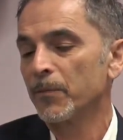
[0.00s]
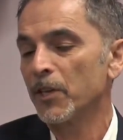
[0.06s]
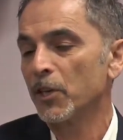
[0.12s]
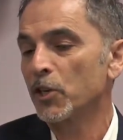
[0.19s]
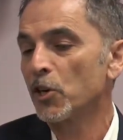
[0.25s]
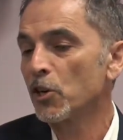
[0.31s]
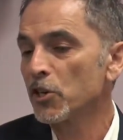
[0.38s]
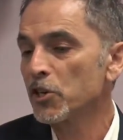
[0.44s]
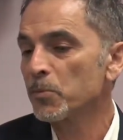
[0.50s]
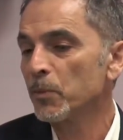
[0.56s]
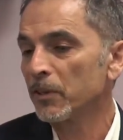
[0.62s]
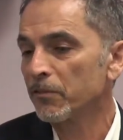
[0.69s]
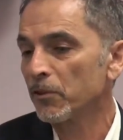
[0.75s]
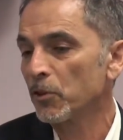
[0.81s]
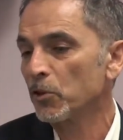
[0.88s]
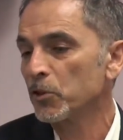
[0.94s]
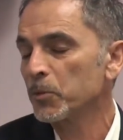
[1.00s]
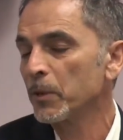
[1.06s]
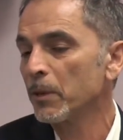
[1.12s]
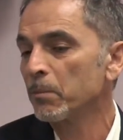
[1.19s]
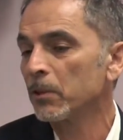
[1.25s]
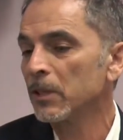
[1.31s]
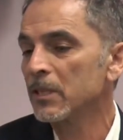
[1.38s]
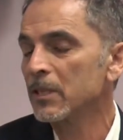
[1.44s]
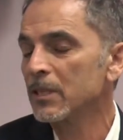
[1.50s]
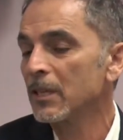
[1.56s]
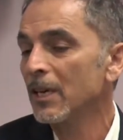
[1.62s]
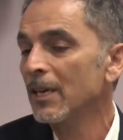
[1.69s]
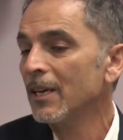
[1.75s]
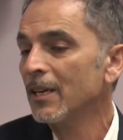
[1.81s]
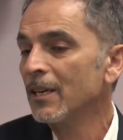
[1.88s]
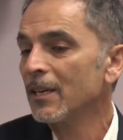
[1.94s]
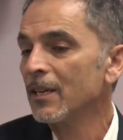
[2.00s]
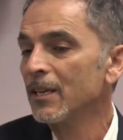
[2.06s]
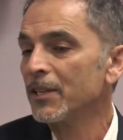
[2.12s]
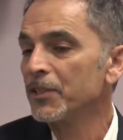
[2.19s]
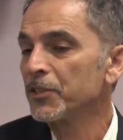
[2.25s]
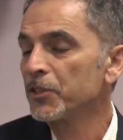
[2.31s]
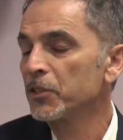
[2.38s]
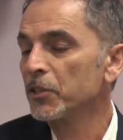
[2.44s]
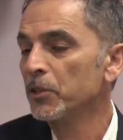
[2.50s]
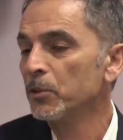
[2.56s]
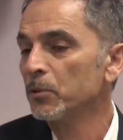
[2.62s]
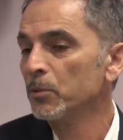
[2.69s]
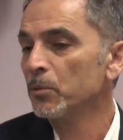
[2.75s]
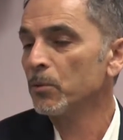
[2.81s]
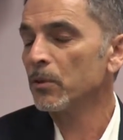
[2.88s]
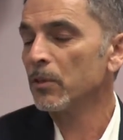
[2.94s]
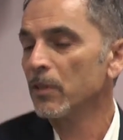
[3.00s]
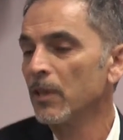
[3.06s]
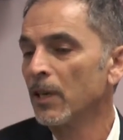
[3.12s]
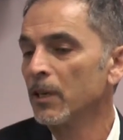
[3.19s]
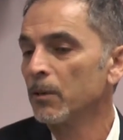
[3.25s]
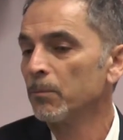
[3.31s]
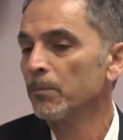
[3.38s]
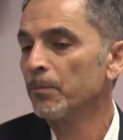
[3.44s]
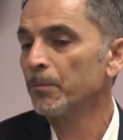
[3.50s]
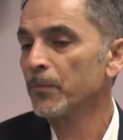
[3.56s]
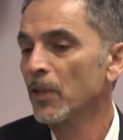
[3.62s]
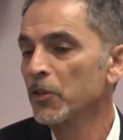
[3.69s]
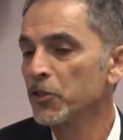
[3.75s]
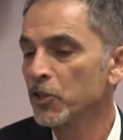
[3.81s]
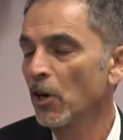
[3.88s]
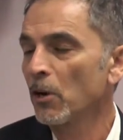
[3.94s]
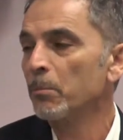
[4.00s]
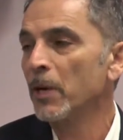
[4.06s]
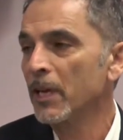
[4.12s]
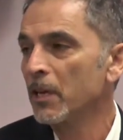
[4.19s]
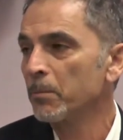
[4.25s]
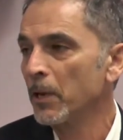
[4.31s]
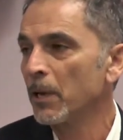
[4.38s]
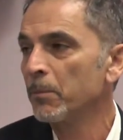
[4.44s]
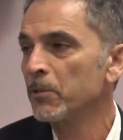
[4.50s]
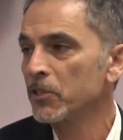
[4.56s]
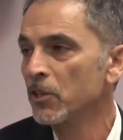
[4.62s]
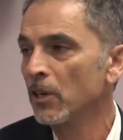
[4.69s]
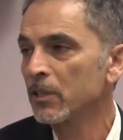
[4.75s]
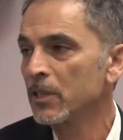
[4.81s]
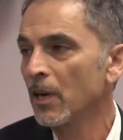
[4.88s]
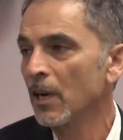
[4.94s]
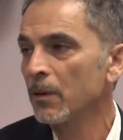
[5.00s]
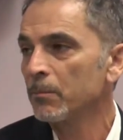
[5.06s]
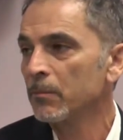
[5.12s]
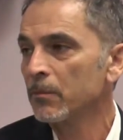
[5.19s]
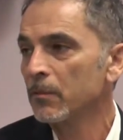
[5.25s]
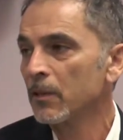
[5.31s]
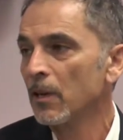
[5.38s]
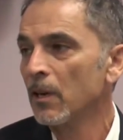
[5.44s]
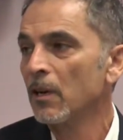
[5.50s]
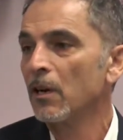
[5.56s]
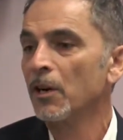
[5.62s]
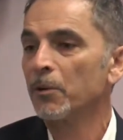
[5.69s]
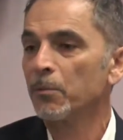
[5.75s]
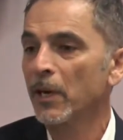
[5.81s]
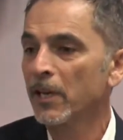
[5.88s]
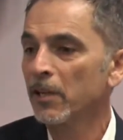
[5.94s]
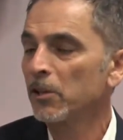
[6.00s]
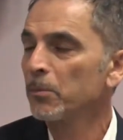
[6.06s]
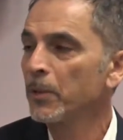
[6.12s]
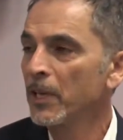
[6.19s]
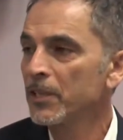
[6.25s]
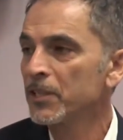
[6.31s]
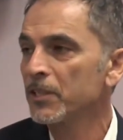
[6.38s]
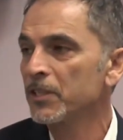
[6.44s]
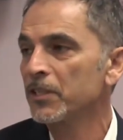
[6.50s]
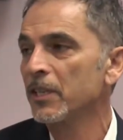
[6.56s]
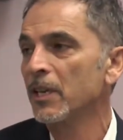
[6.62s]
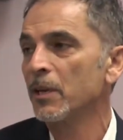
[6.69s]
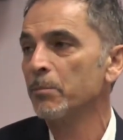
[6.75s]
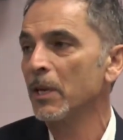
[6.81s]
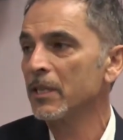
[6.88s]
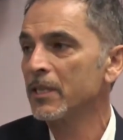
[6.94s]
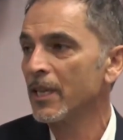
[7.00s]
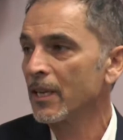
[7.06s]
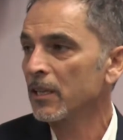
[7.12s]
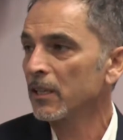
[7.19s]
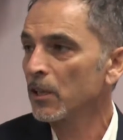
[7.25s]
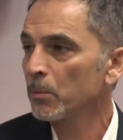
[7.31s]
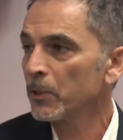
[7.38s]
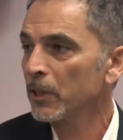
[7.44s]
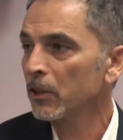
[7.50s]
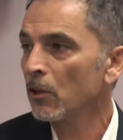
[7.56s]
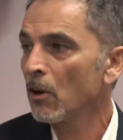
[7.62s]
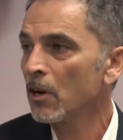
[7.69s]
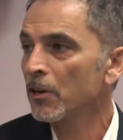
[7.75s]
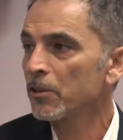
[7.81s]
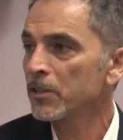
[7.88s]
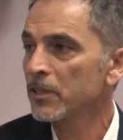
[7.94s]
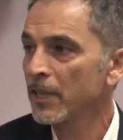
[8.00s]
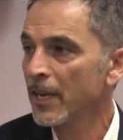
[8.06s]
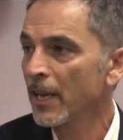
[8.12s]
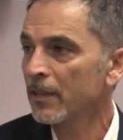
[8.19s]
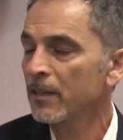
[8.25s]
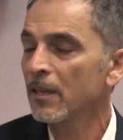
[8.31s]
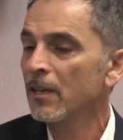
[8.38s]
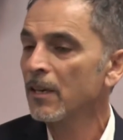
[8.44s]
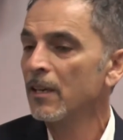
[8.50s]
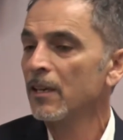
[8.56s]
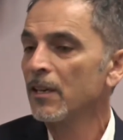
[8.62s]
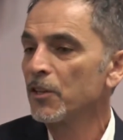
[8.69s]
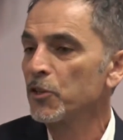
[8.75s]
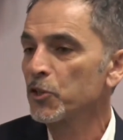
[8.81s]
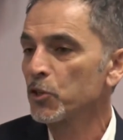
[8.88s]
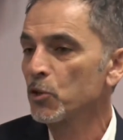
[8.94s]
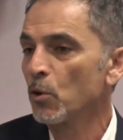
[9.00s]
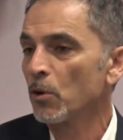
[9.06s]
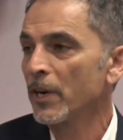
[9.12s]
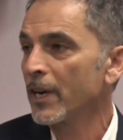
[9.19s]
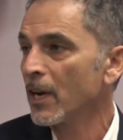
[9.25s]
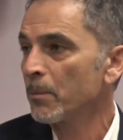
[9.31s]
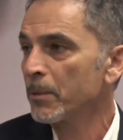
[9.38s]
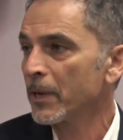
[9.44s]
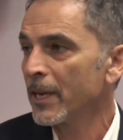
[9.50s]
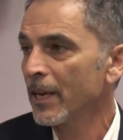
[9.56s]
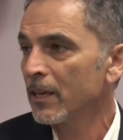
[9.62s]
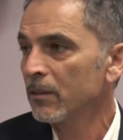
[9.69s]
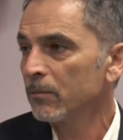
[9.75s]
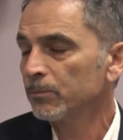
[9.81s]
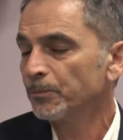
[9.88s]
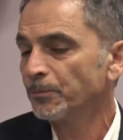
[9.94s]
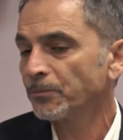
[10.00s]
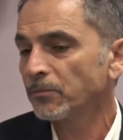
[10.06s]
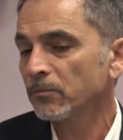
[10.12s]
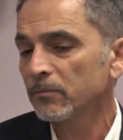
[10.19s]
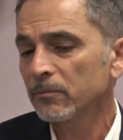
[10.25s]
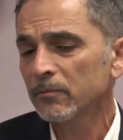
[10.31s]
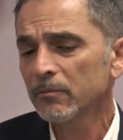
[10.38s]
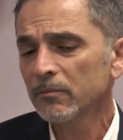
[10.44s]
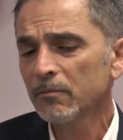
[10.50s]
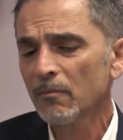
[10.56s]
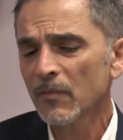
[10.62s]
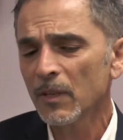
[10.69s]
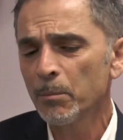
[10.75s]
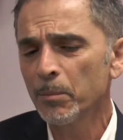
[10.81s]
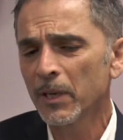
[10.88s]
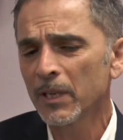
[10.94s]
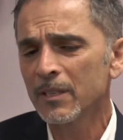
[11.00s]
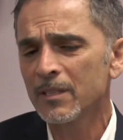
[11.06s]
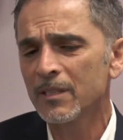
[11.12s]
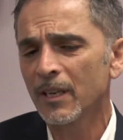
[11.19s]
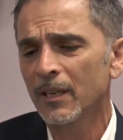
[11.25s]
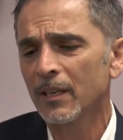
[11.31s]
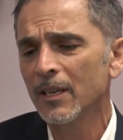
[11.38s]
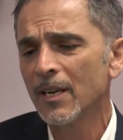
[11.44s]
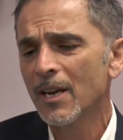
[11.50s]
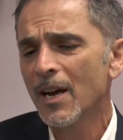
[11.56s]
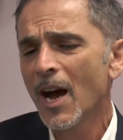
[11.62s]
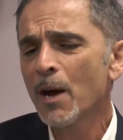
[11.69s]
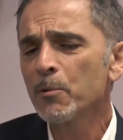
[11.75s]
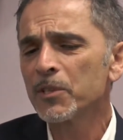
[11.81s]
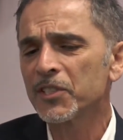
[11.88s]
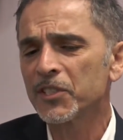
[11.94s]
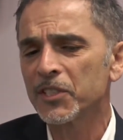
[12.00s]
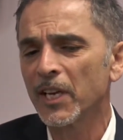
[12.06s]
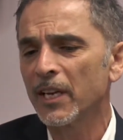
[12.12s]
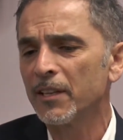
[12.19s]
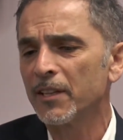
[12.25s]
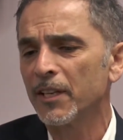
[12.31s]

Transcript: encouragement for those people is to start making payments on time. on a regular basis. It may take a little bit longer to get the scoring up again, but I would say